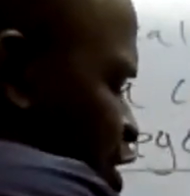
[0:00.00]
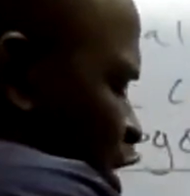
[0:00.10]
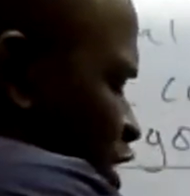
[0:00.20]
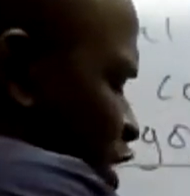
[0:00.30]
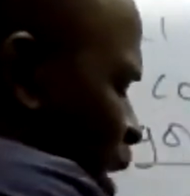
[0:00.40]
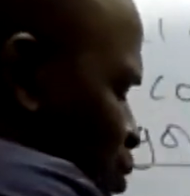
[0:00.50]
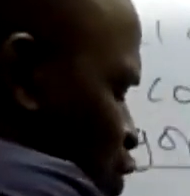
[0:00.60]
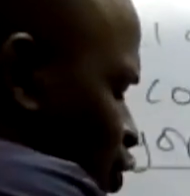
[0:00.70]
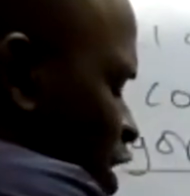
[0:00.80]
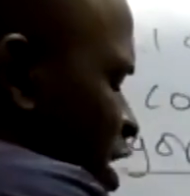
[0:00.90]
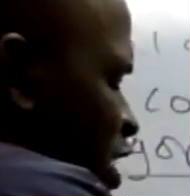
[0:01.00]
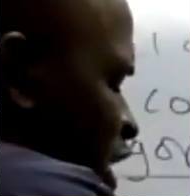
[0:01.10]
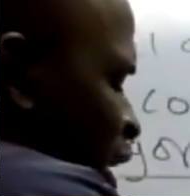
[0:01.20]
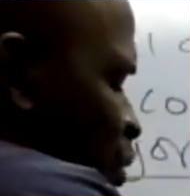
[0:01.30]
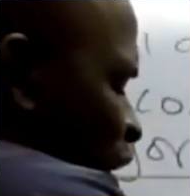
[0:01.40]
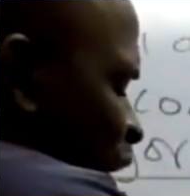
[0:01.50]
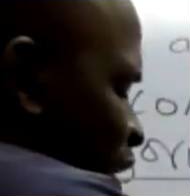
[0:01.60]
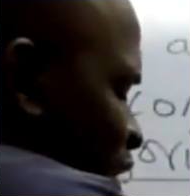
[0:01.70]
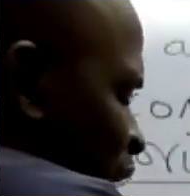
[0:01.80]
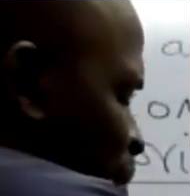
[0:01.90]
it in terms of, initially we
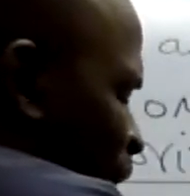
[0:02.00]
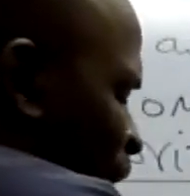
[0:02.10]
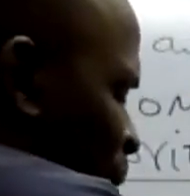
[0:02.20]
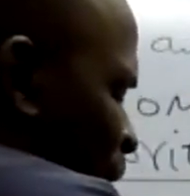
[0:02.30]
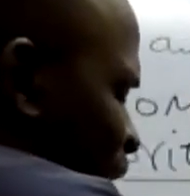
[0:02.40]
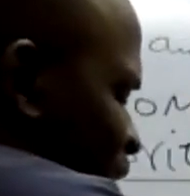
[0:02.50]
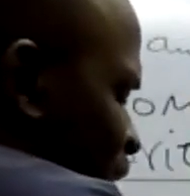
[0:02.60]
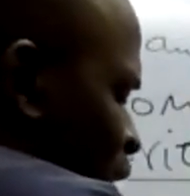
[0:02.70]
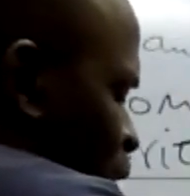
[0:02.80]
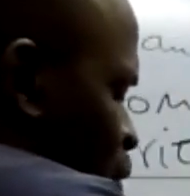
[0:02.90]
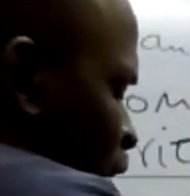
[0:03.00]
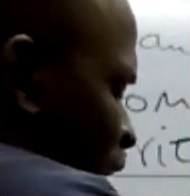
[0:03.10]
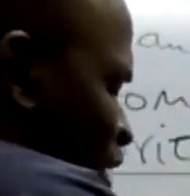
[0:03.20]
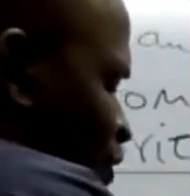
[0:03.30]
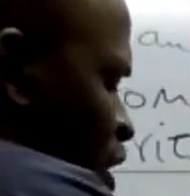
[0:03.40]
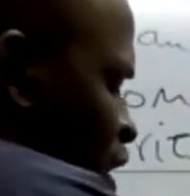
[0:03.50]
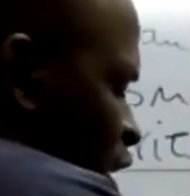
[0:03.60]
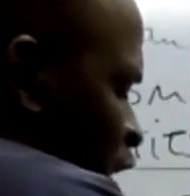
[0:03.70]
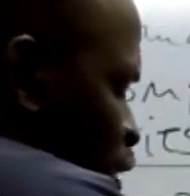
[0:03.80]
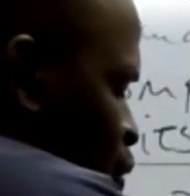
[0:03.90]
had the megabytes. We have,
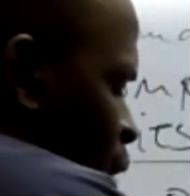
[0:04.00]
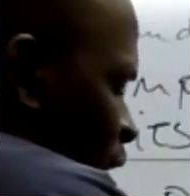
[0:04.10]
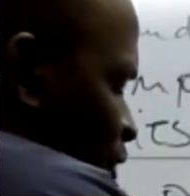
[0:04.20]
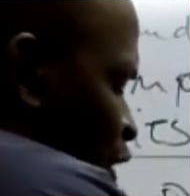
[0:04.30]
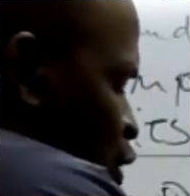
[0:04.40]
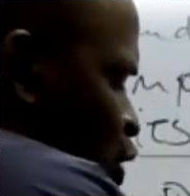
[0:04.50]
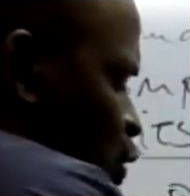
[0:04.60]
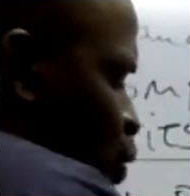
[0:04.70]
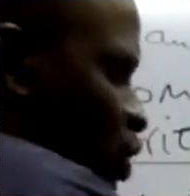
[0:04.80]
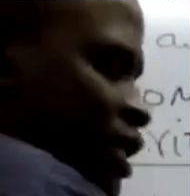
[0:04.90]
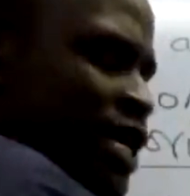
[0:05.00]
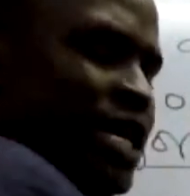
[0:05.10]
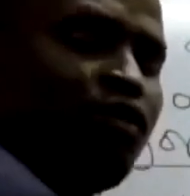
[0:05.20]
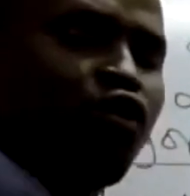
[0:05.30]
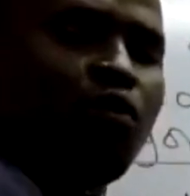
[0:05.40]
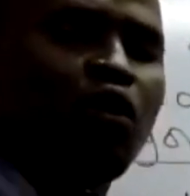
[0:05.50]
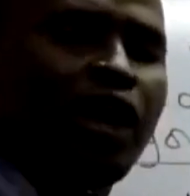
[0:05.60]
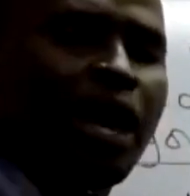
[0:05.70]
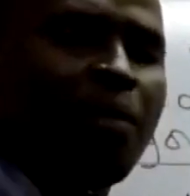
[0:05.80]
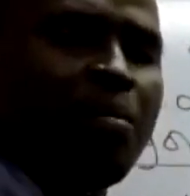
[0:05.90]
the unit was in form
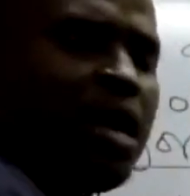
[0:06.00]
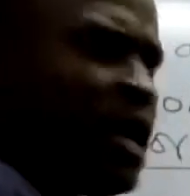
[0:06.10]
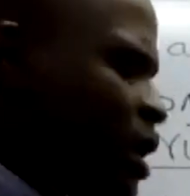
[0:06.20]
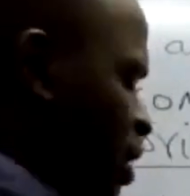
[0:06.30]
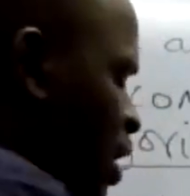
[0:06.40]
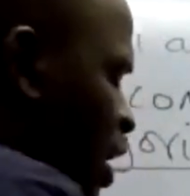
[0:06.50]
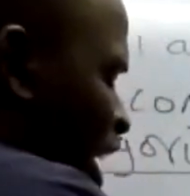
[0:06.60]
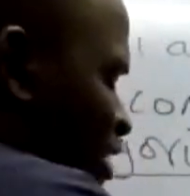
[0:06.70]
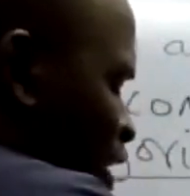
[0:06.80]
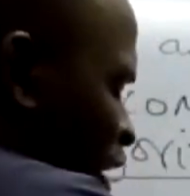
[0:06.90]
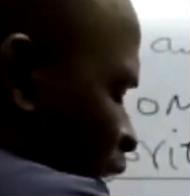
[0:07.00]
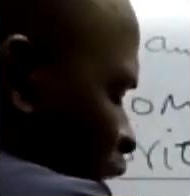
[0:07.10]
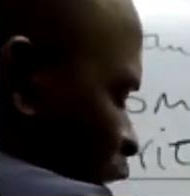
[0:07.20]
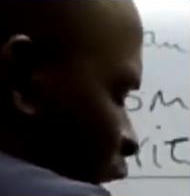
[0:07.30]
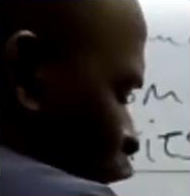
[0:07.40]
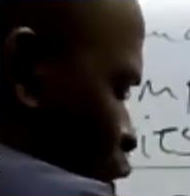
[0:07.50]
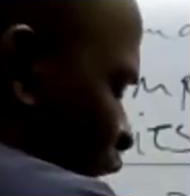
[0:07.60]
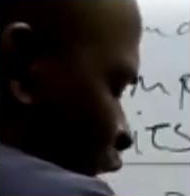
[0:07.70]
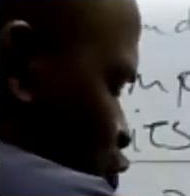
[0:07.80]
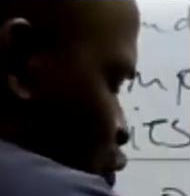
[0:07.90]
of MB. And then
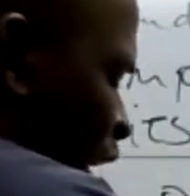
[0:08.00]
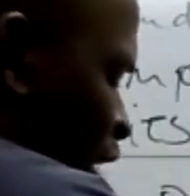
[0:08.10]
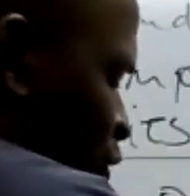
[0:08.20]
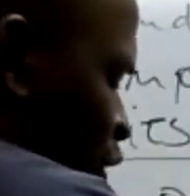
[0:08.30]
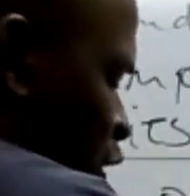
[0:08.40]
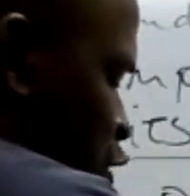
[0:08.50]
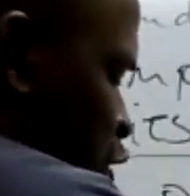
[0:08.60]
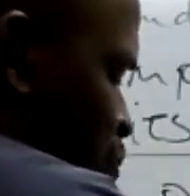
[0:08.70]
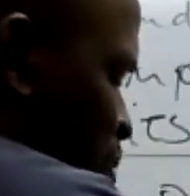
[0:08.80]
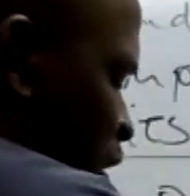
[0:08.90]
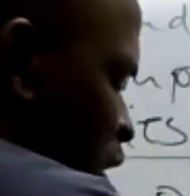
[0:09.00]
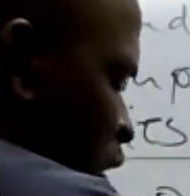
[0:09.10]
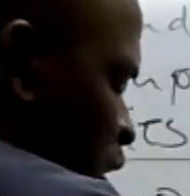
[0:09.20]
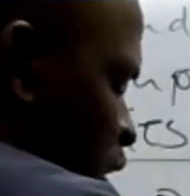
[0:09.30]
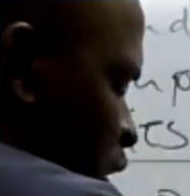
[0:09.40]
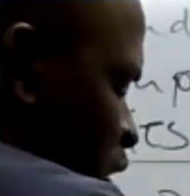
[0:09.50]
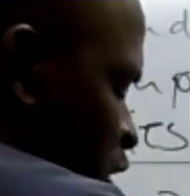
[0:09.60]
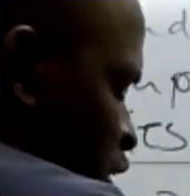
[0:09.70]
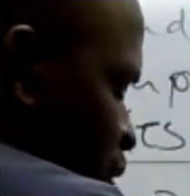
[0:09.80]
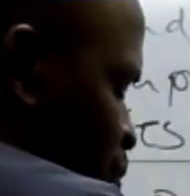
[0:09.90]
nowadays we have what? GB.
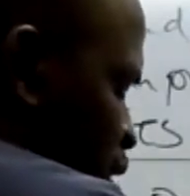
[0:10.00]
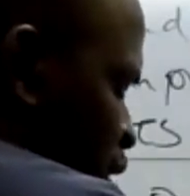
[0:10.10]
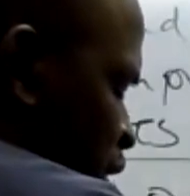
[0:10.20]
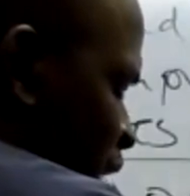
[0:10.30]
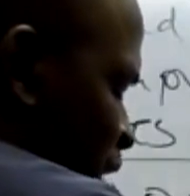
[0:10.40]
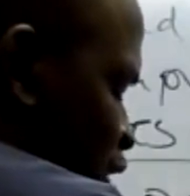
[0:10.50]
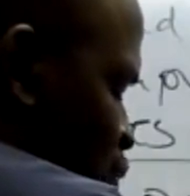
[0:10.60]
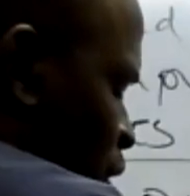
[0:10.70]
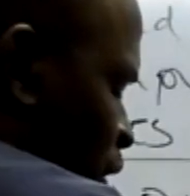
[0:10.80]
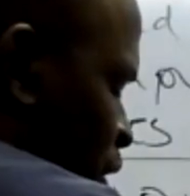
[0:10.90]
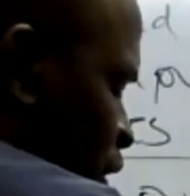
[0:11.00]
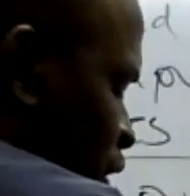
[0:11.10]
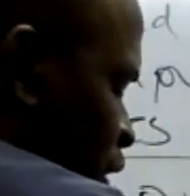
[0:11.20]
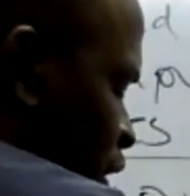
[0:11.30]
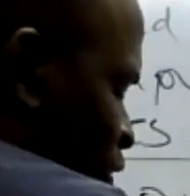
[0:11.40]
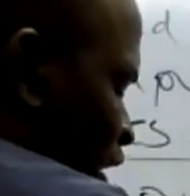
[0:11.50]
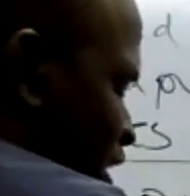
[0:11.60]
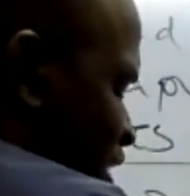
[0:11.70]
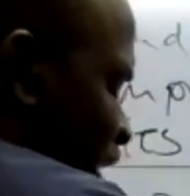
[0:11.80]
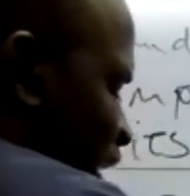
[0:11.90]
GB, that is what?
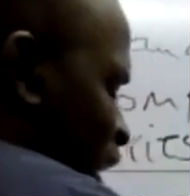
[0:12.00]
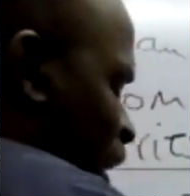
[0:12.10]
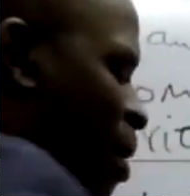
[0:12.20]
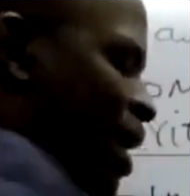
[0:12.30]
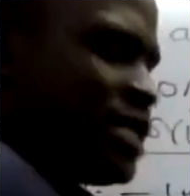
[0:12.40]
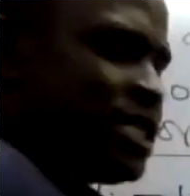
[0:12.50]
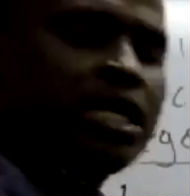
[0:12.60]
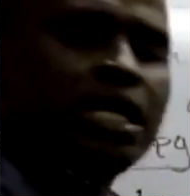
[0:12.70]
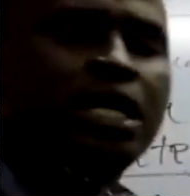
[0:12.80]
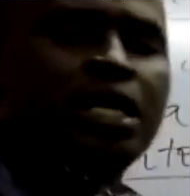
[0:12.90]
That is the gigabytes.